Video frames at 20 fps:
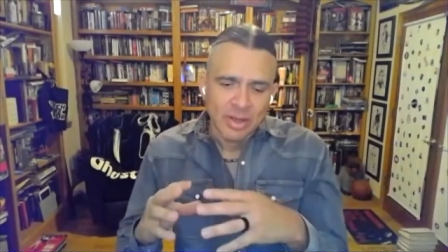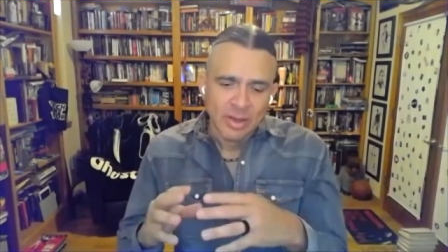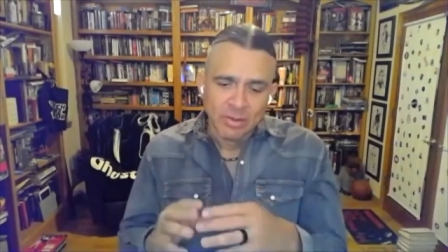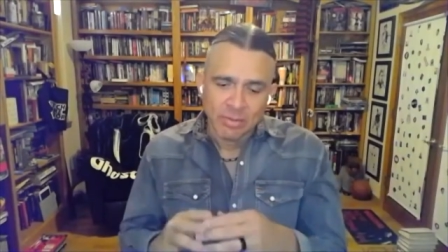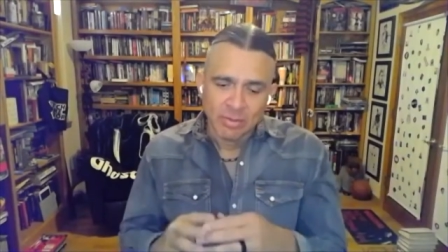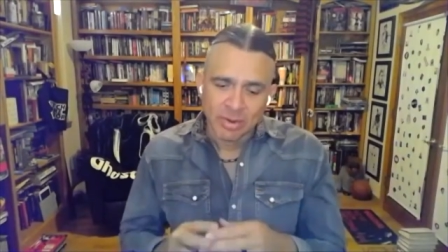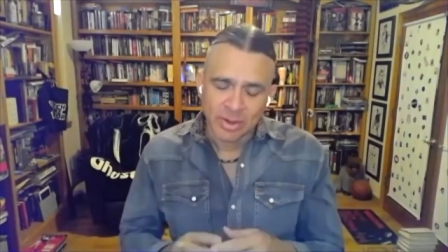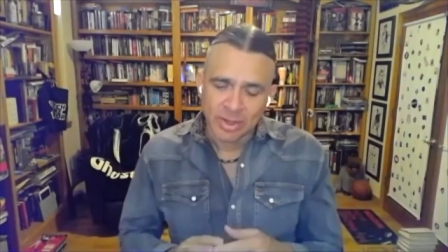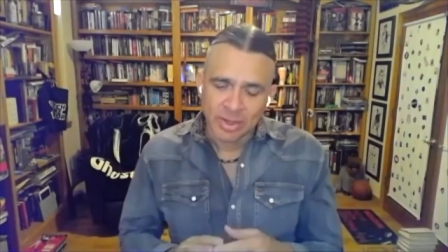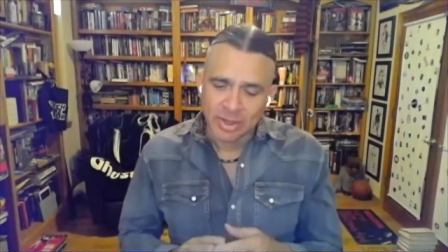
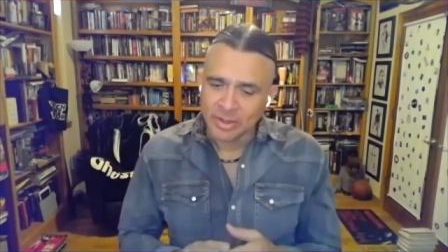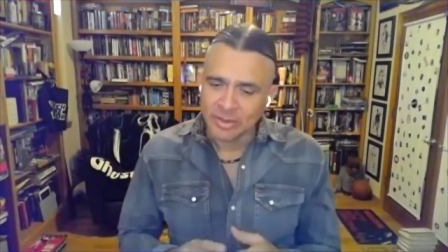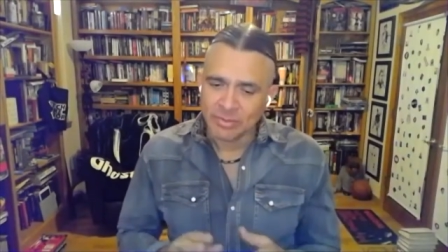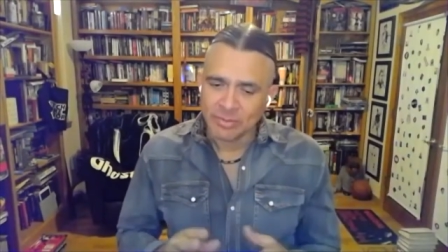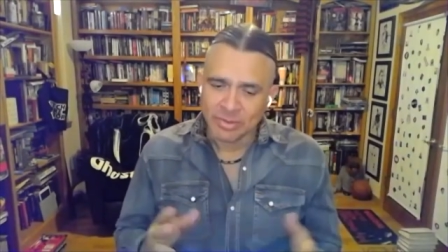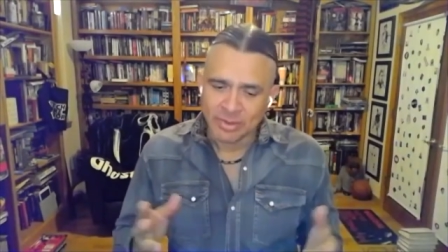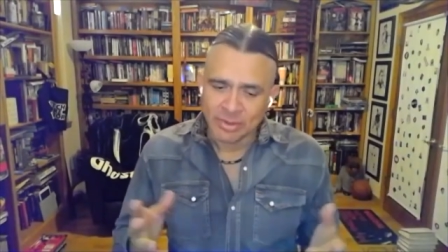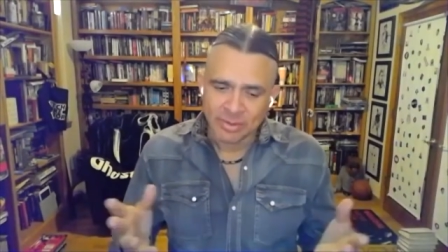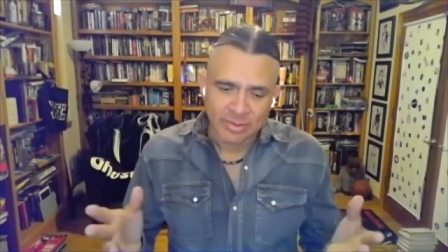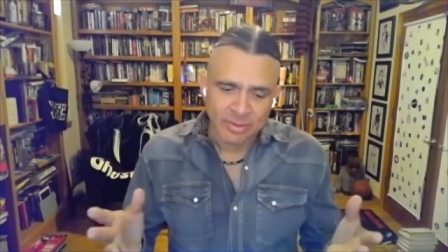where it ends
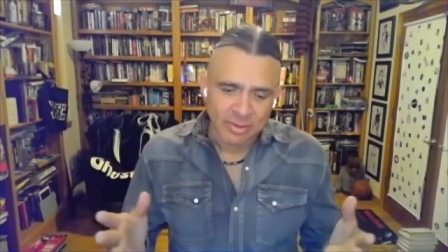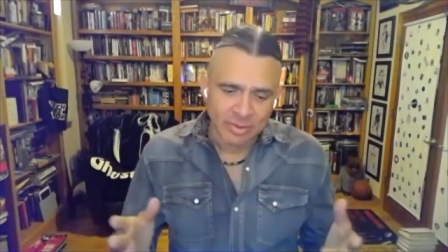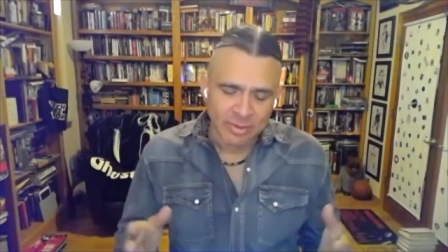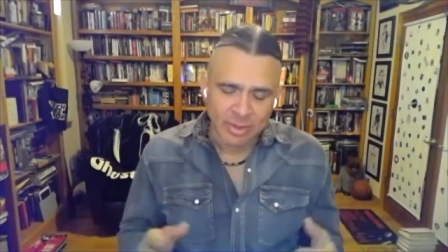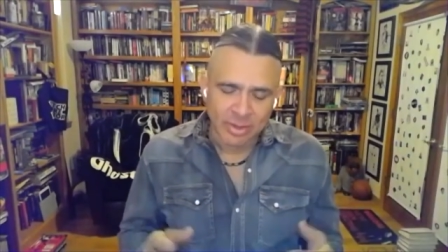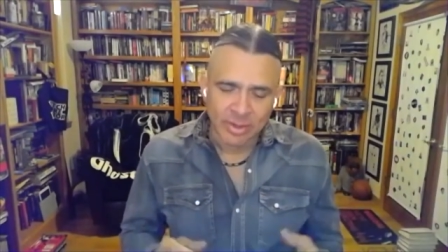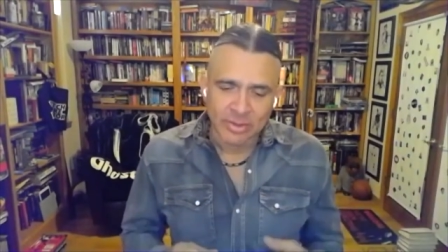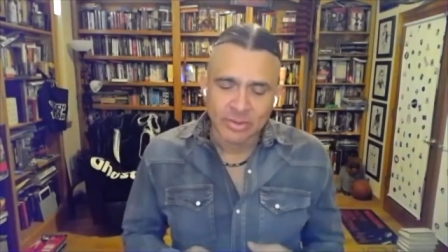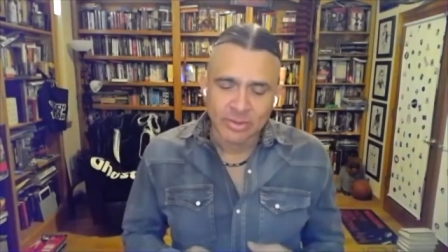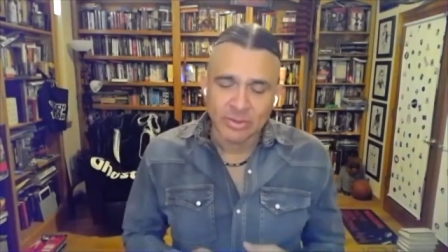with this
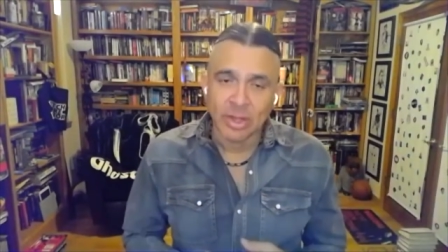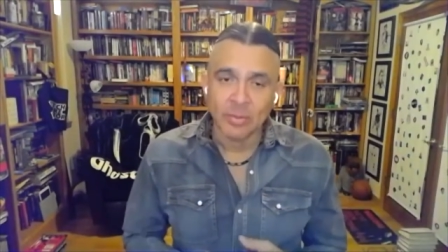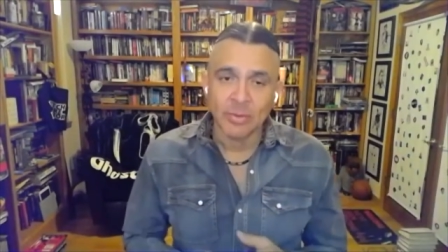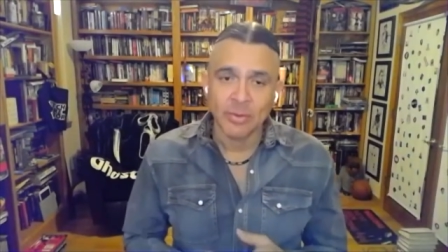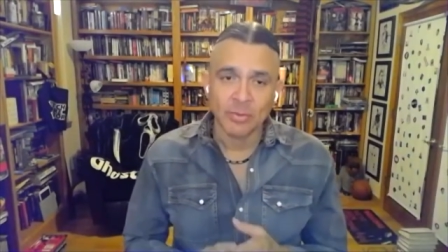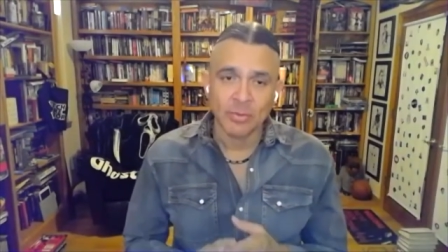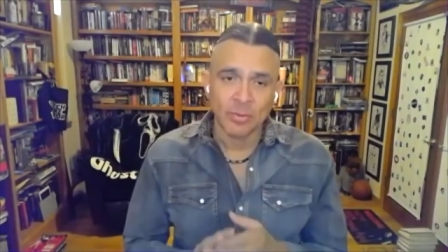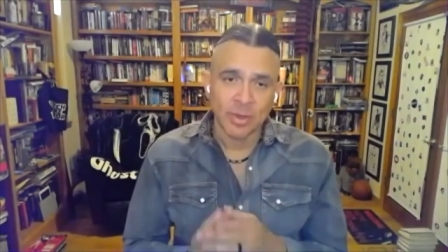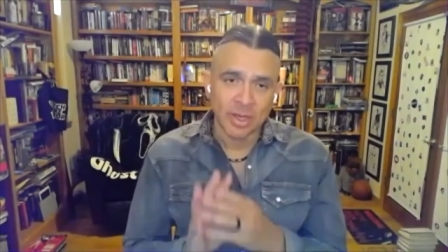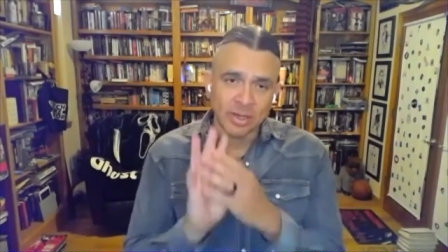character
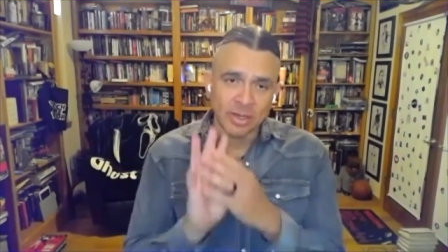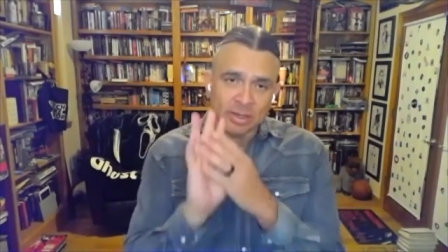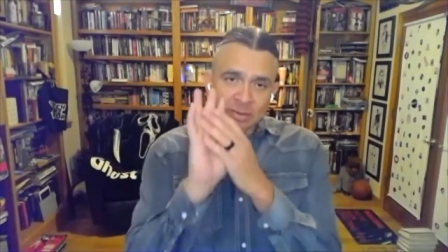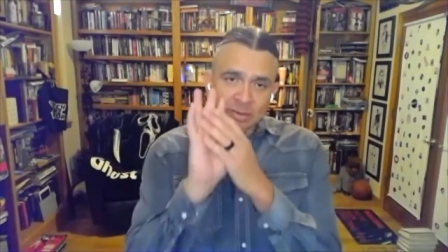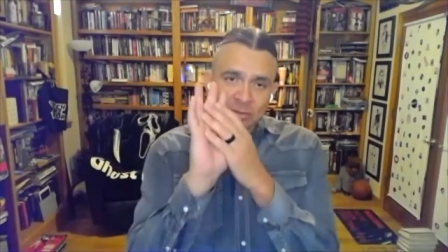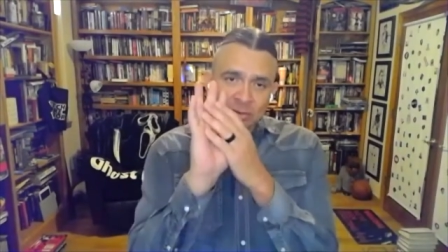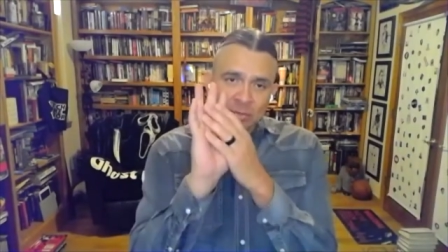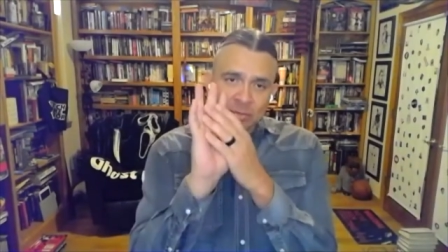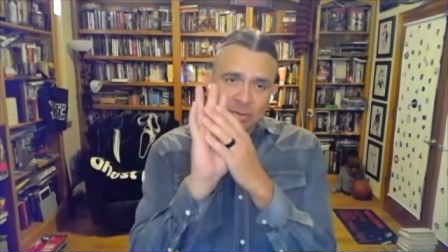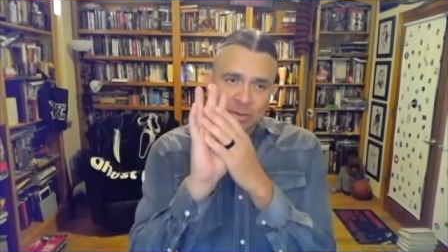Thomas White
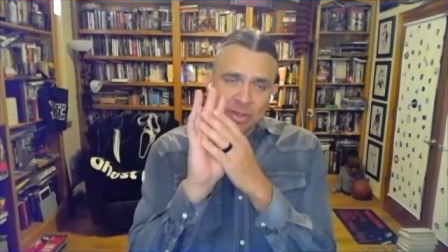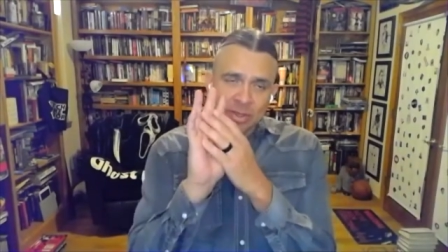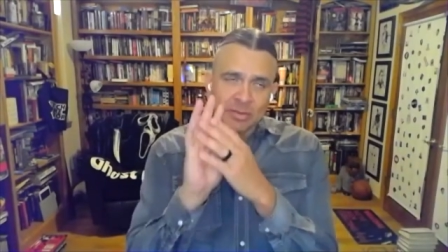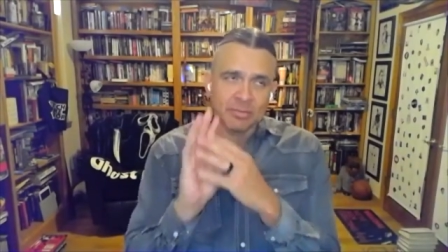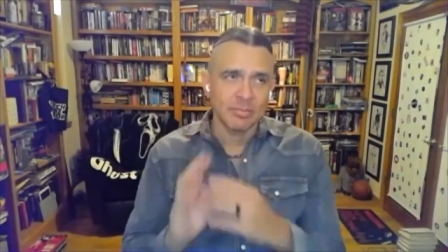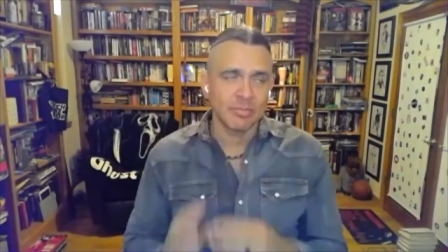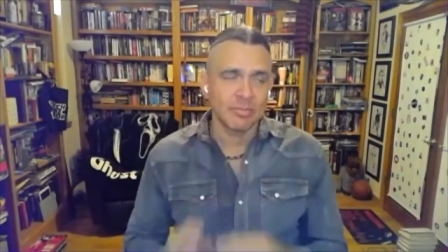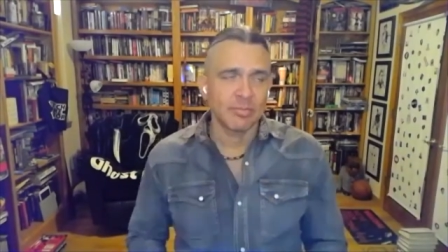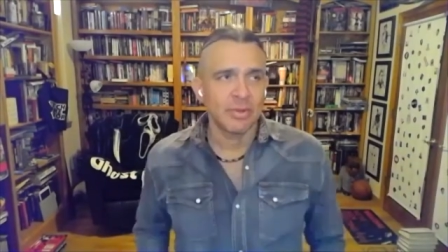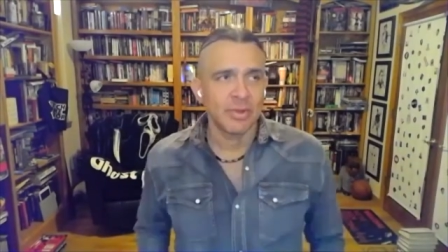Elk jumping up,
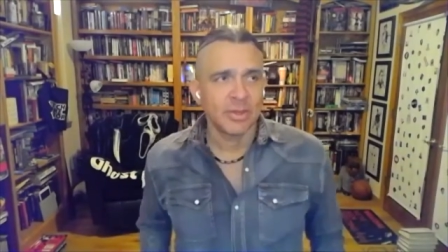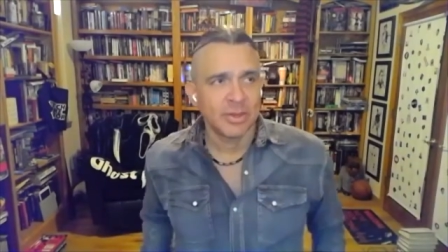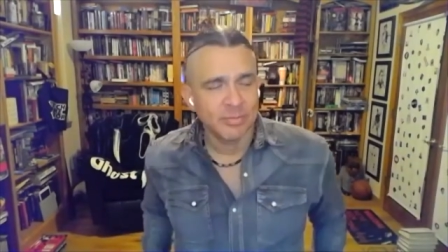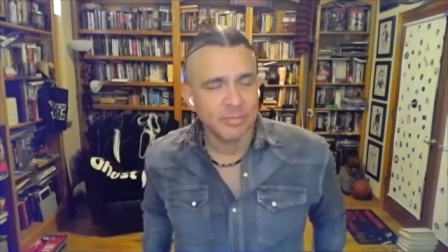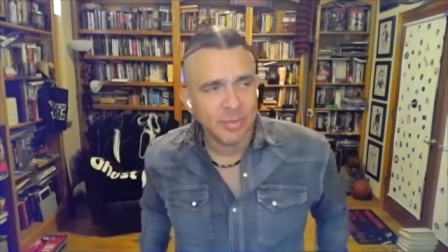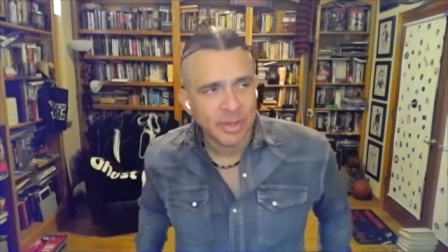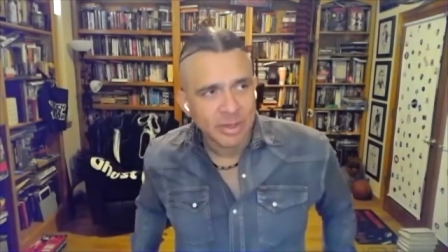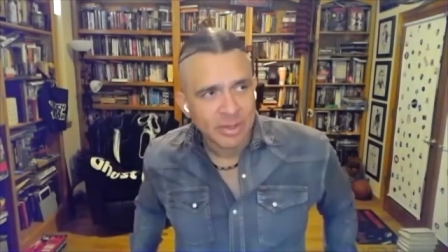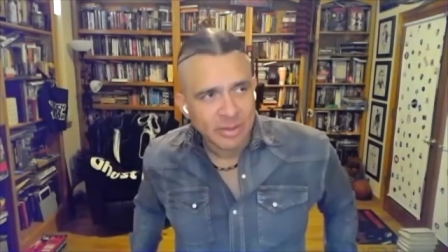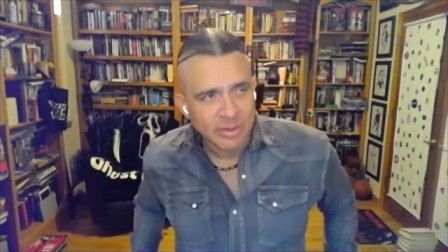you know,
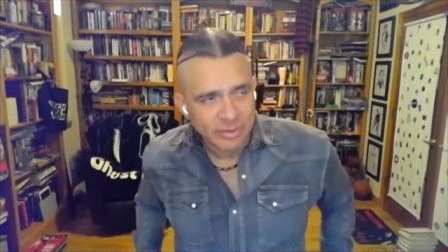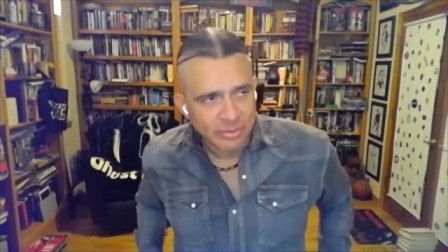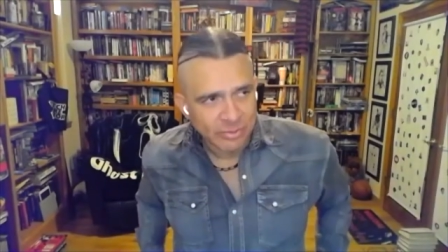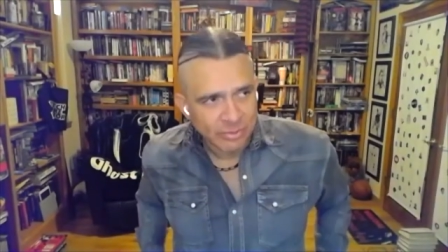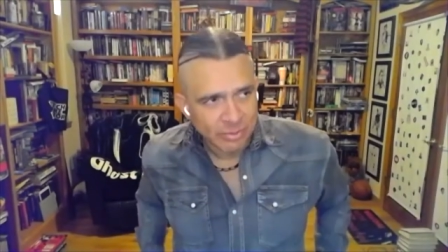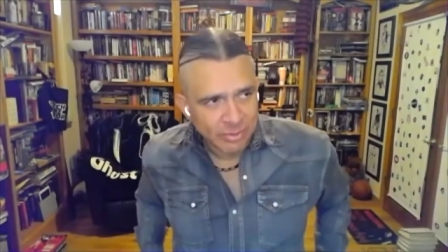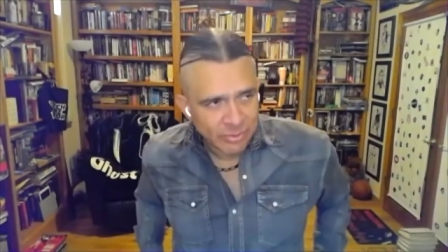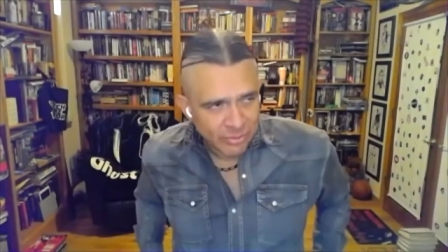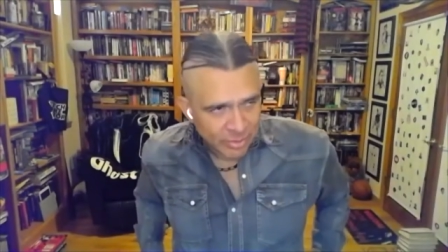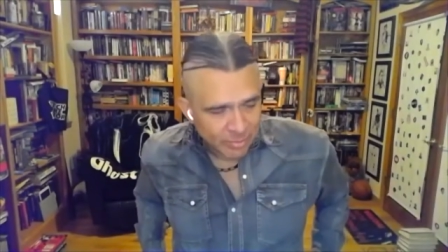making a little
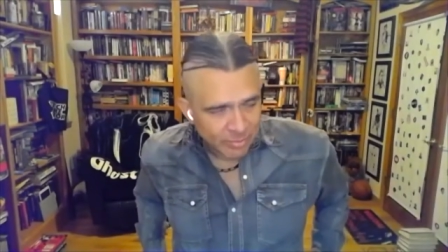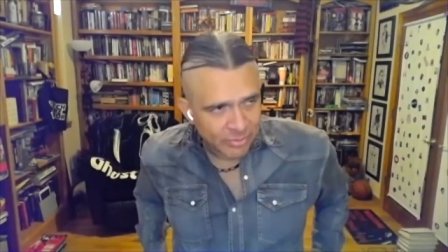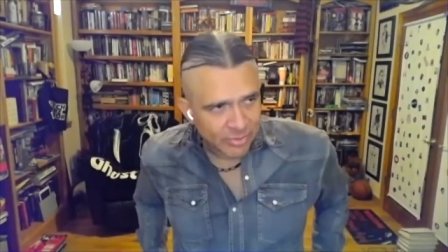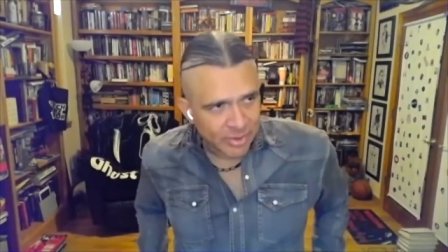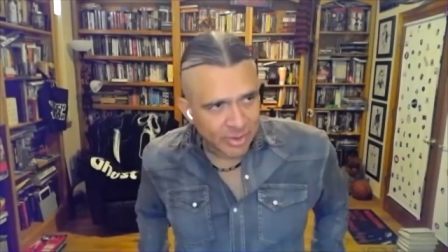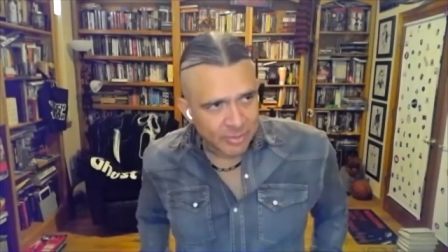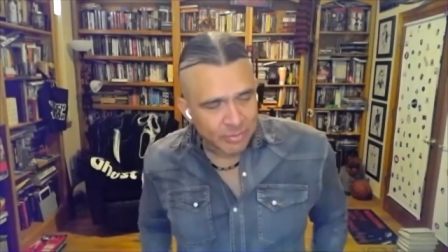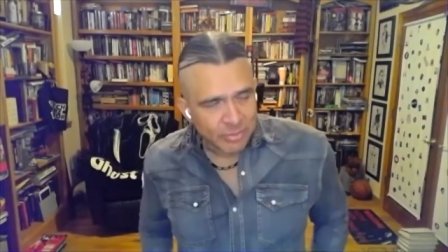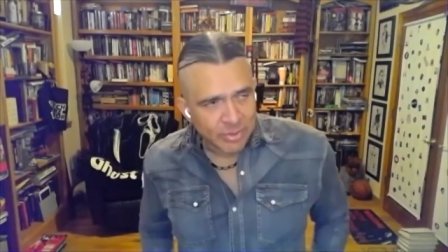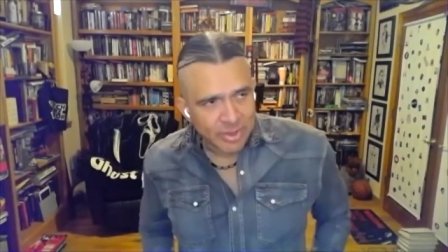short jump
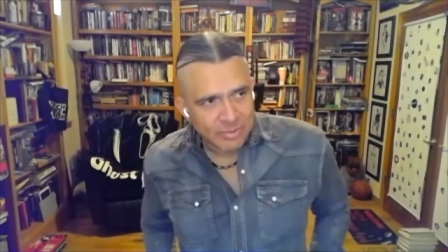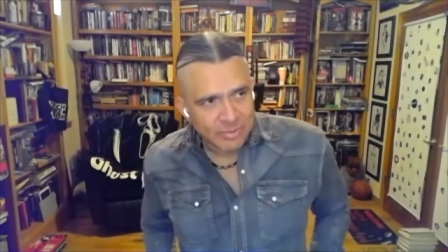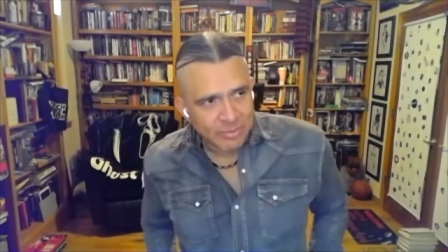shot,